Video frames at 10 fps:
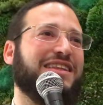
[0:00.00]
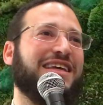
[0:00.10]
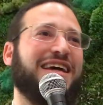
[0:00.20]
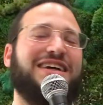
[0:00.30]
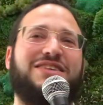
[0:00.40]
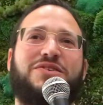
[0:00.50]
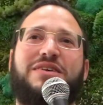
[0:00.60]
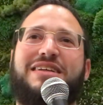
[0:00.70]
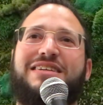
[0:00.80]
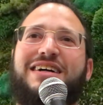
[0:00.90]
And then
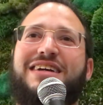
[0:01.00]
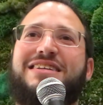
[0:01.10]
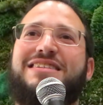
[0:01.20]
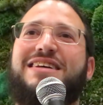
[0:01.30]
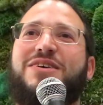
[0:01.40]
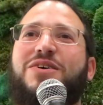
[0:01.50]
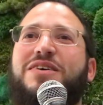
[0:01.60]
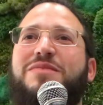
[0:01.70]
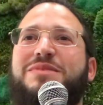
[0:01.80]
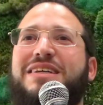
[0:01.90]
hopefully at the end you get to
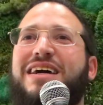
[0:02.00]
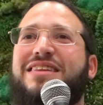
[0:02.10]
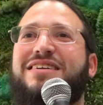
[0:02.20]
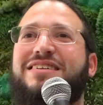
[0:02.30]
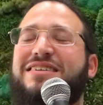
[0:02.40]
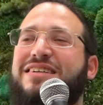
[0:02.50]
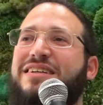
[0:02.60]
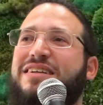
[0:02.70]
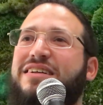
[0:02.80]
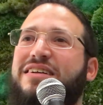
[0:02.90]
kind of see it all come
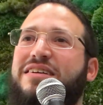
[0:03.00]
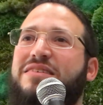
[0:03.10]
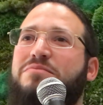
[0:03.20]
together.